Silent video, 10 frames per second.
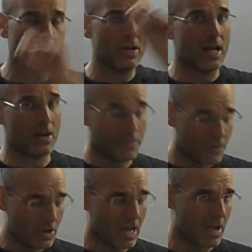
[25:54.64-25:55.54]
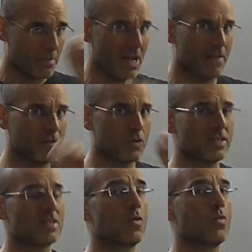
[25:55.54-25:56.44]
all, I apply
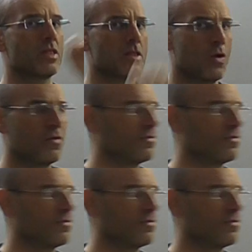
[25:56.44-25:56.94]
forces with no